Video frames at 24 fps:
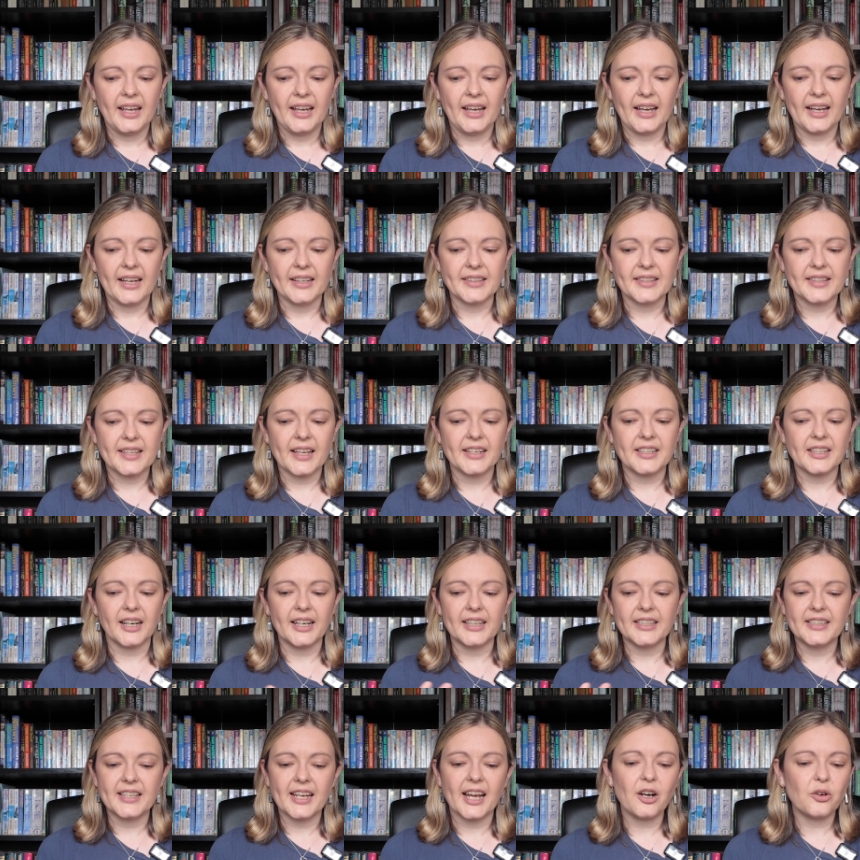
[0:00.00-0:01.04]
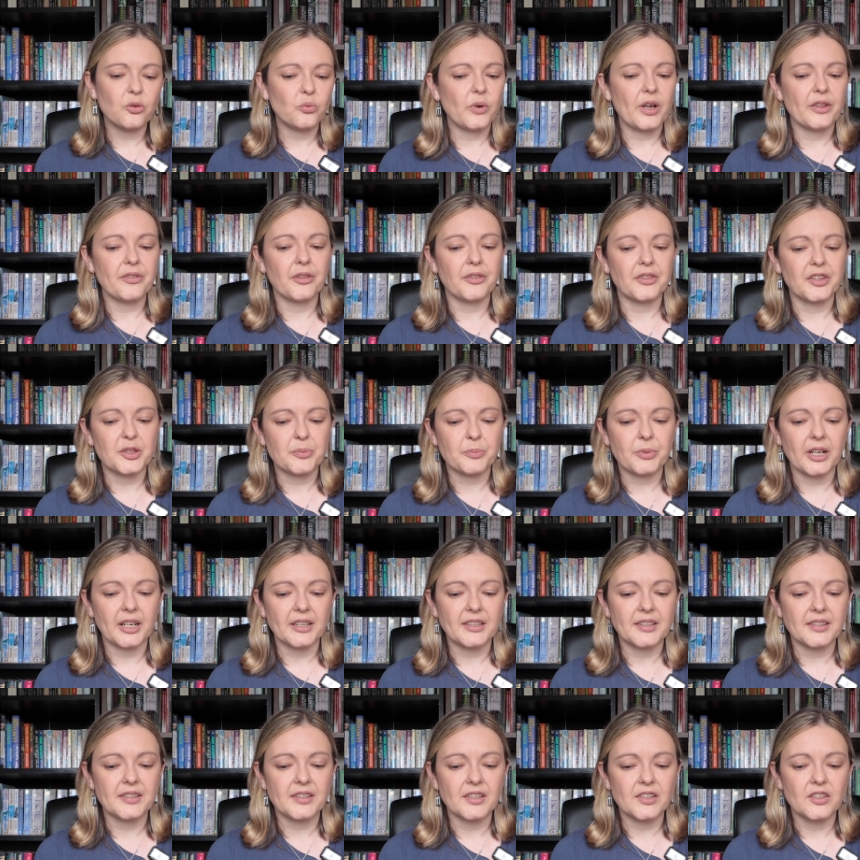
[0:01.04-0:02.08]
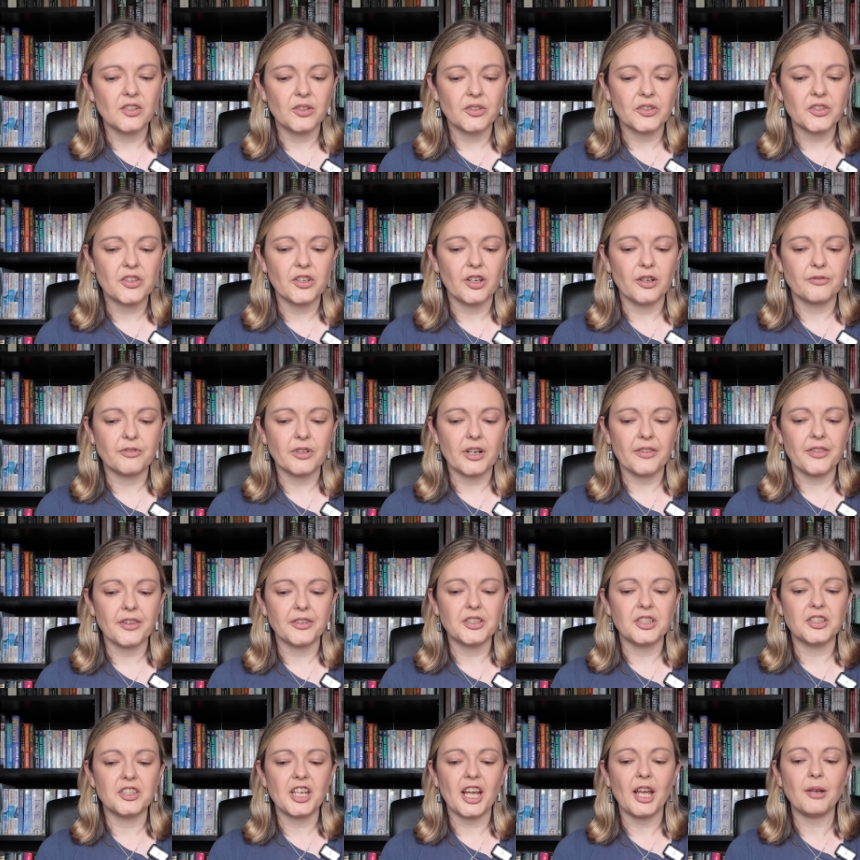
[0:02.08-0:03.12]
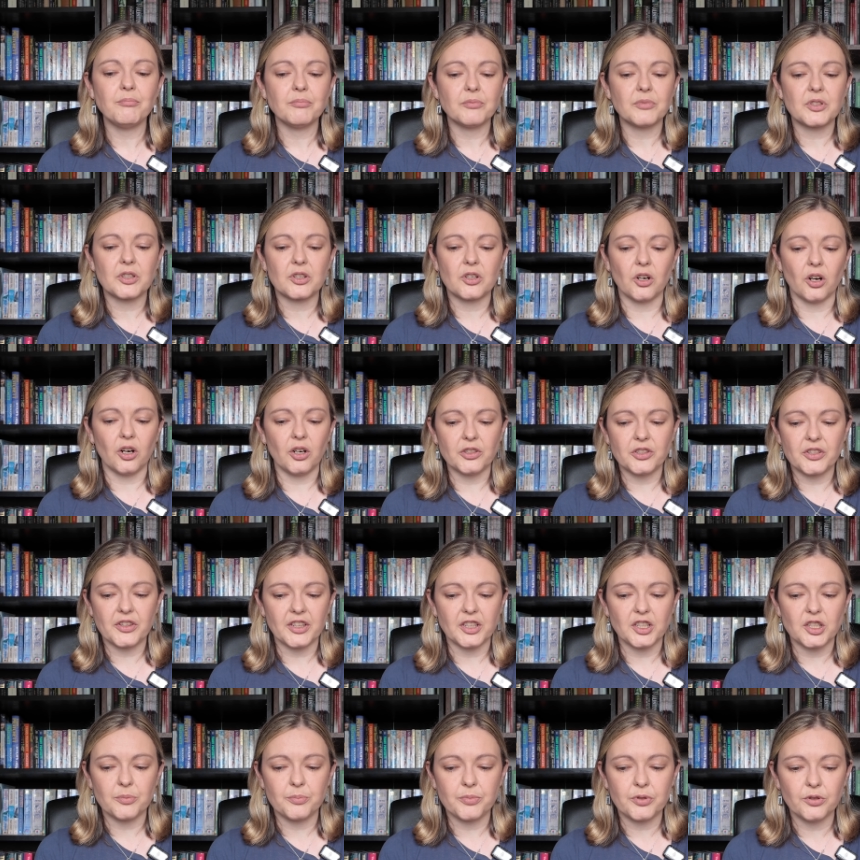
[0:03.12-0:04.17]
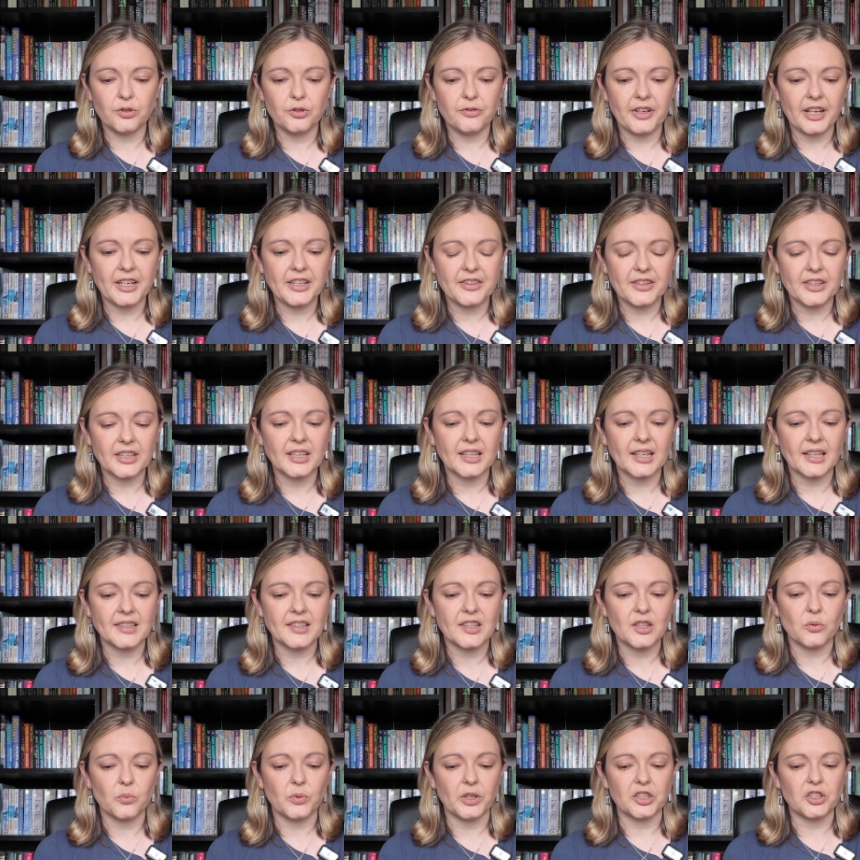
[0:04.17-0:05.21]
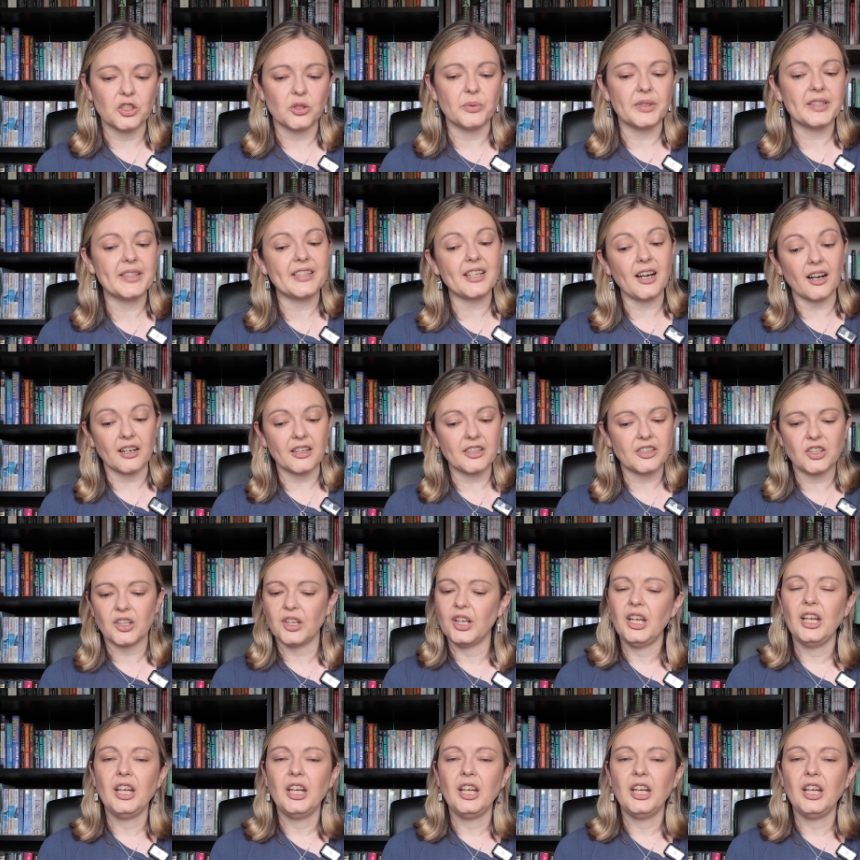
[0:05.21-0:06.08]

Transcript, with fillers: and said, I doubt whether this practice does not serve rather to tempt God than to prove anything against the witch who is ducked.